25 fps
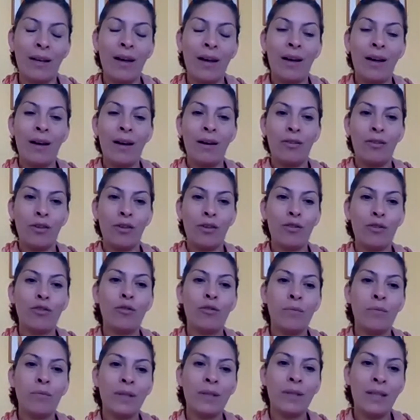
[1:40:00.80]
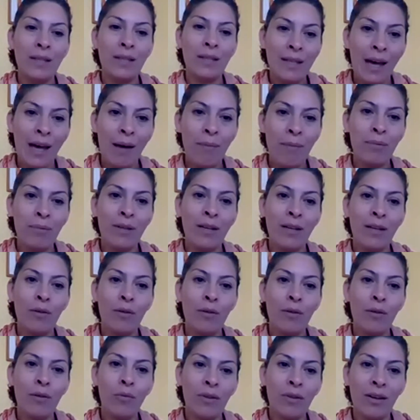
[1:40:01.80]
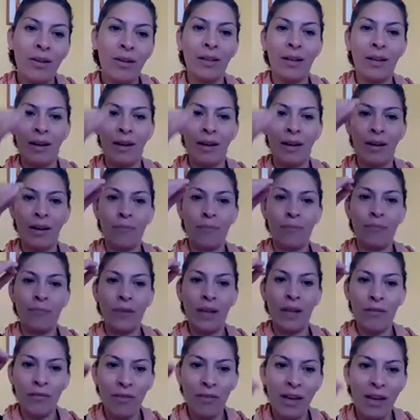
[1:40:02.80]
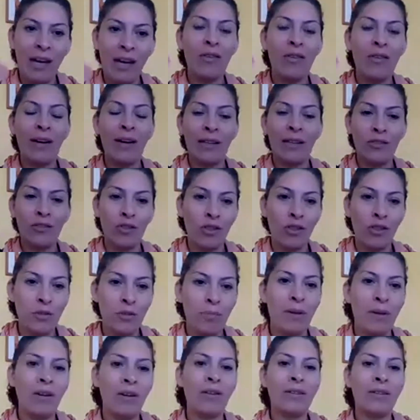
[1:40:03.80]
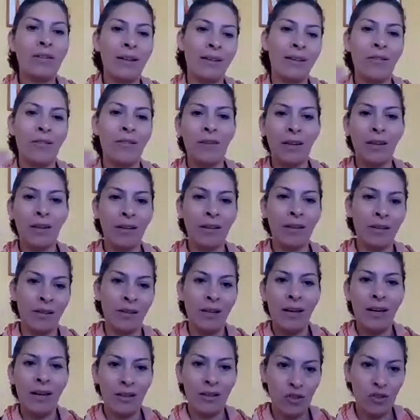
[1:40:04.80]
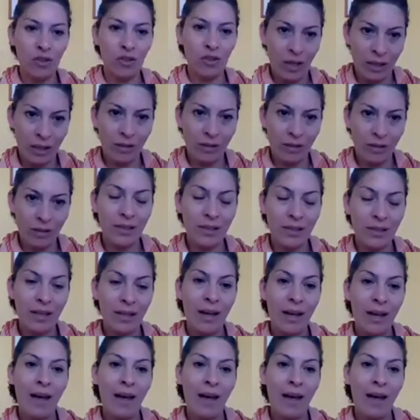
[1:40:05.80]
that recruitment is happening with a fair and transparent and ethical channels.